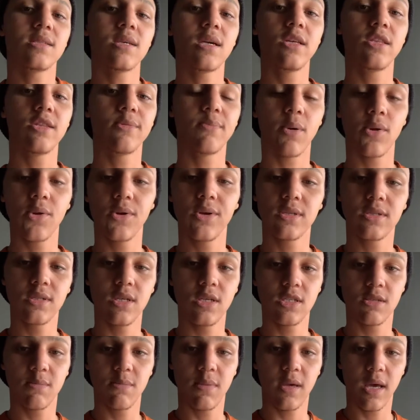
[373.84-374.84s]
say that the
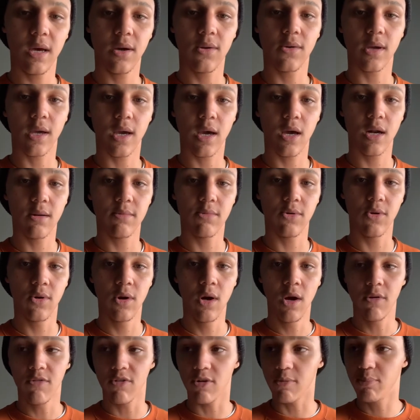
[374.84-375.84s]
police needs to be held
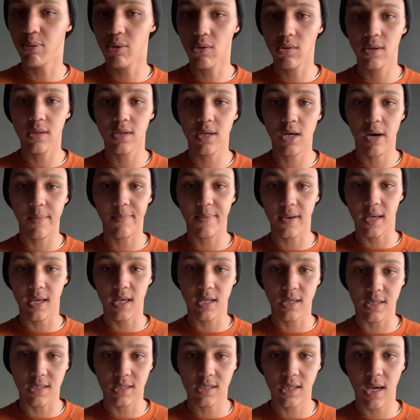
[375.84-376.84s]
accountable for pulling up
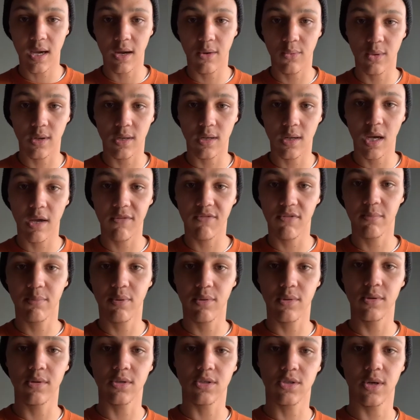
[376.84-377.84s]
and getting attacked with a knife
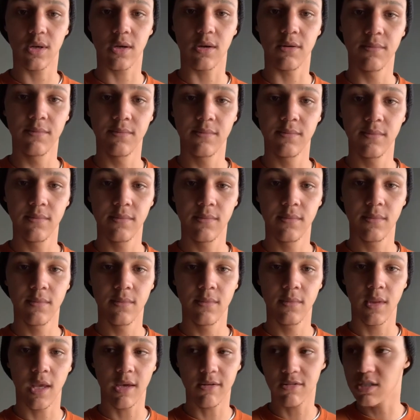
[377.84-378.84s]
and pulling the trigger.
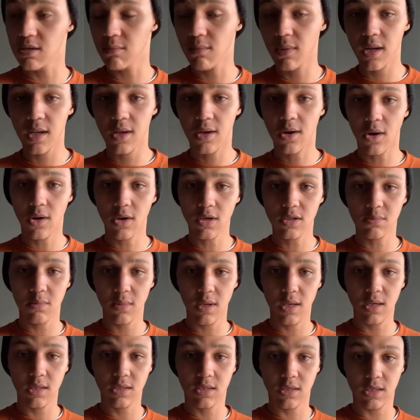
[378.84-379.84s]
If somebody
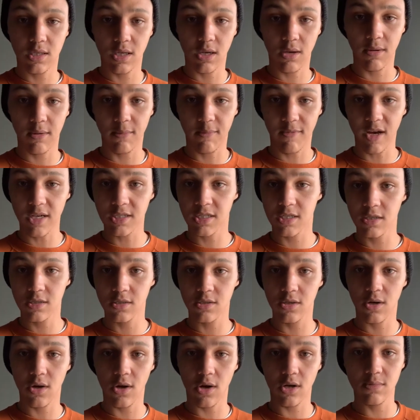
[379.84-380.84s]
calls me to tell, if my
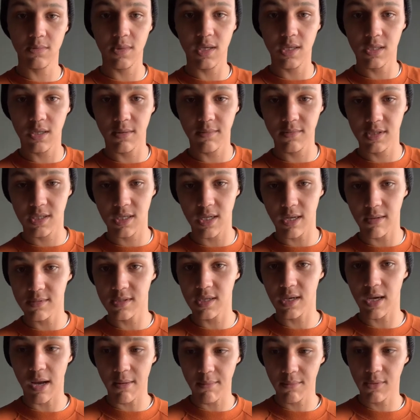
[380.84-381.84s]
sister calls me, tell me shit,
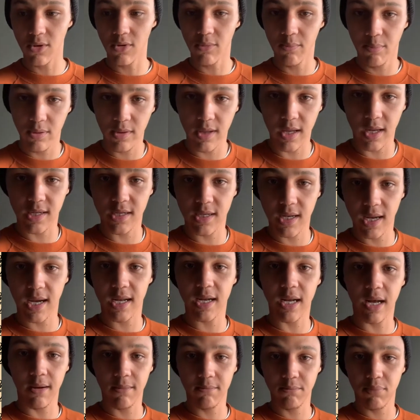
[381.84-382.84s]
I'm gonna pull out the
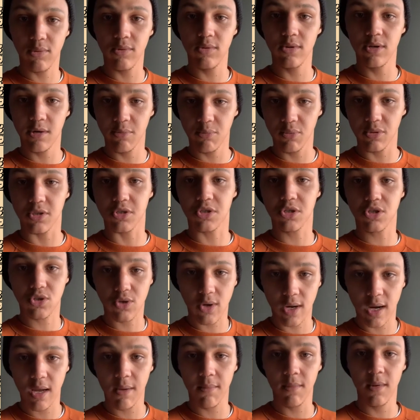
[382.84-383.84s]
guy. I'm pulling up with the
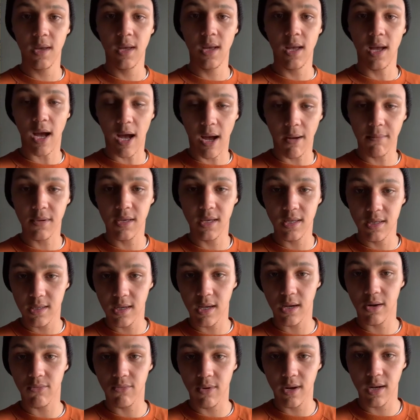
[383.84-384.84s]
strap. I'm
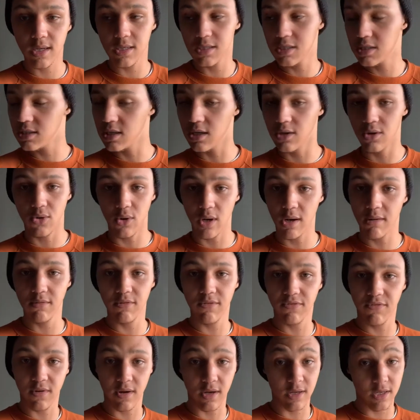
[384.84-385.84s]
getting out ready, shit.
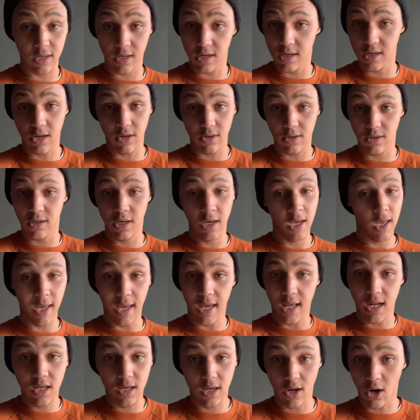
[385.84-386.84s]
Whoever the fuck,
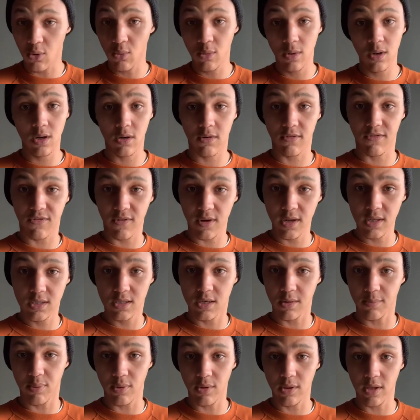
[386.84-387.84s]
one of her
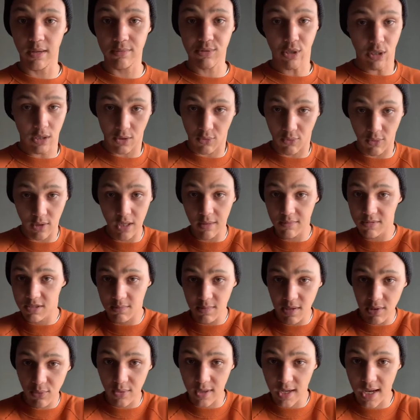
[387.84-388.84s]
friends could pull up trying to run
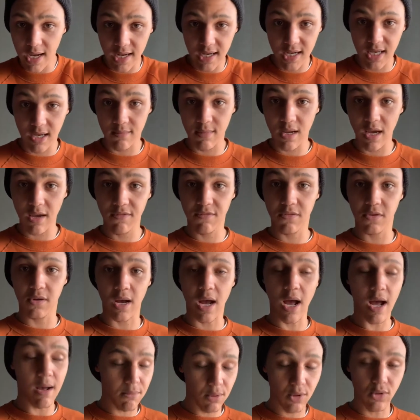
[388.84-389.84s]
up to me with a goddamn knife
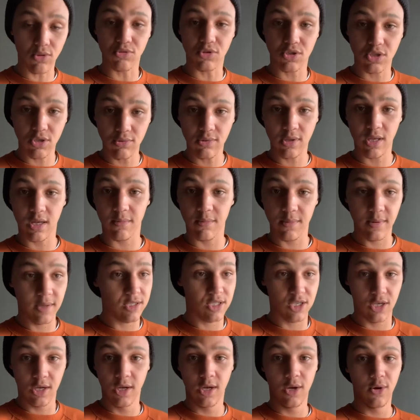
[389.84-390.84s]
in her. I'm gonna shoot that
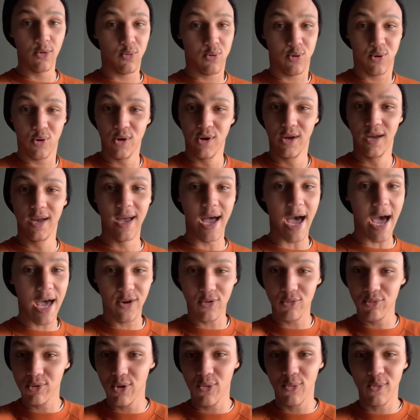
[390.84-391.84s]
bitch.
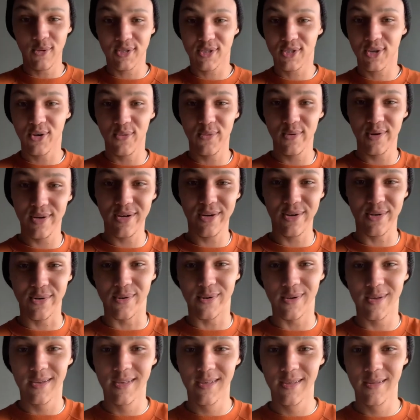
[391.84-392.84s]
I don't know what's going
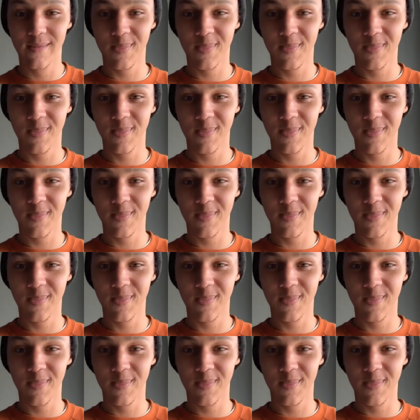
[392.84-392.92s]
on.